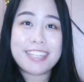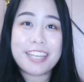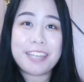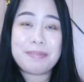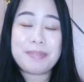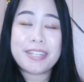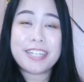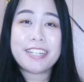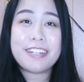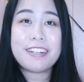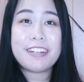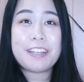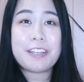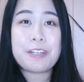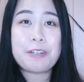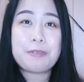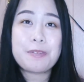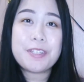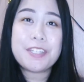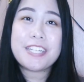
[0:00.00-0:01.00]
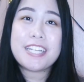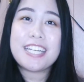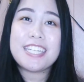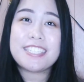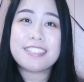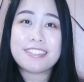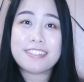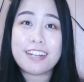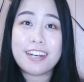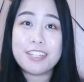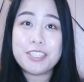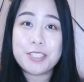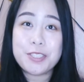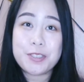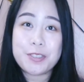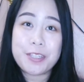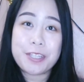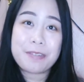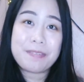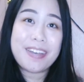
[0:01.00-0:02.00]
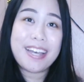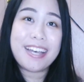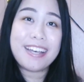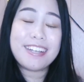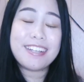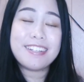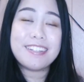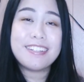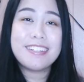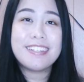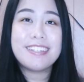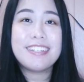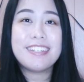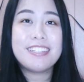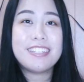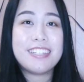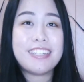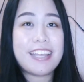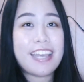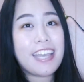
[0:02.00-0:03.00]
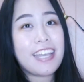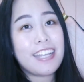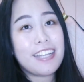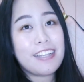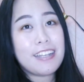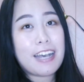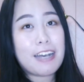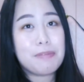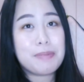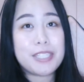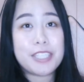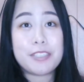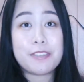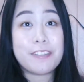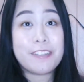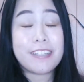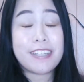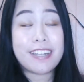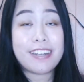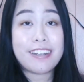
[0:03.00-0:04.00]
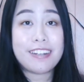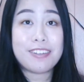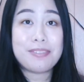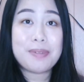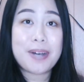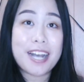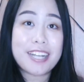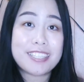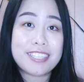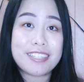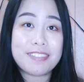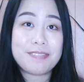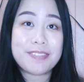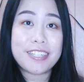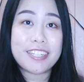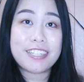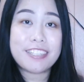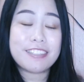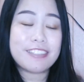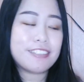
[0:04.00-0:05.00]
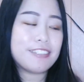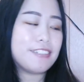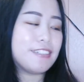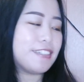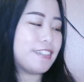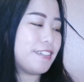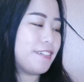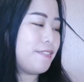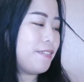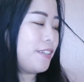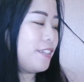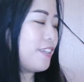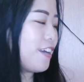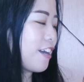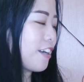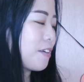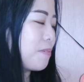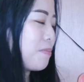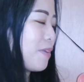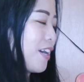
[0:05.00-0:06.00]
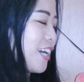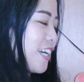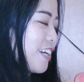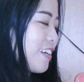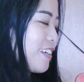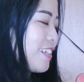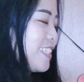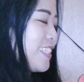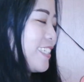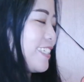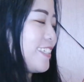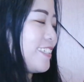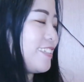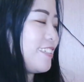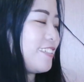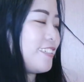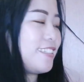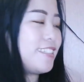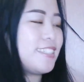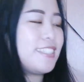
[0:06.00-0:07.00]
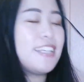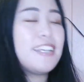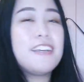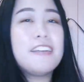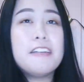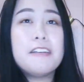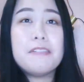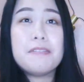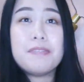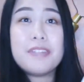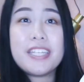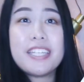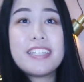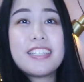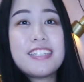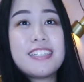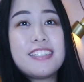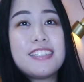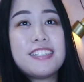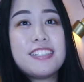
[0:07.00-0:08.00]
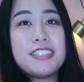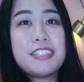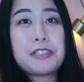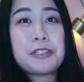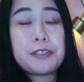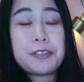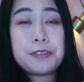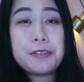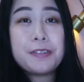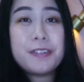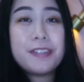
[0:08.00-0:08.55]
I'm here. I hope you guys are all doing well. Today I'll be doing an unboxing video of Doc Martens vegan shoe.